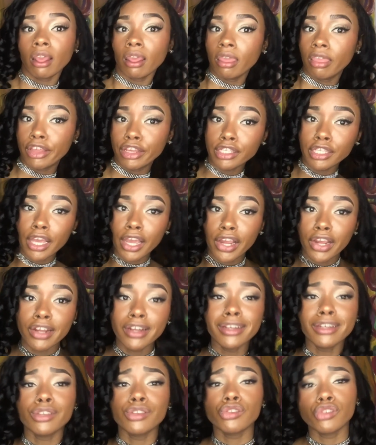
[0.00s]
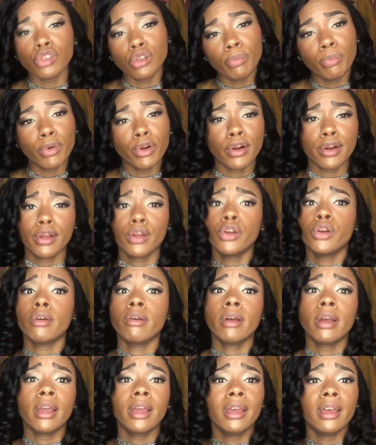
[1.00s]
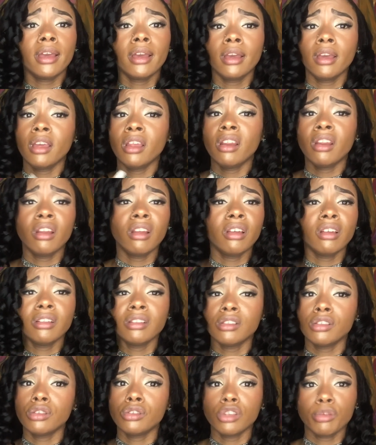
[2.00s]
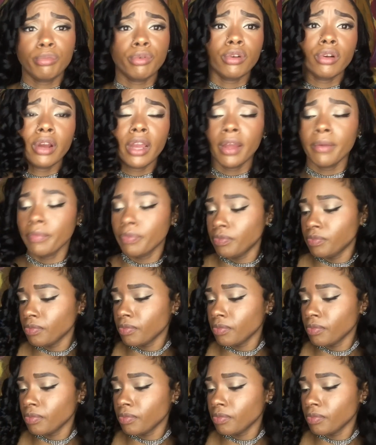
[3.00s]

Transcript: This hair is super great, super great.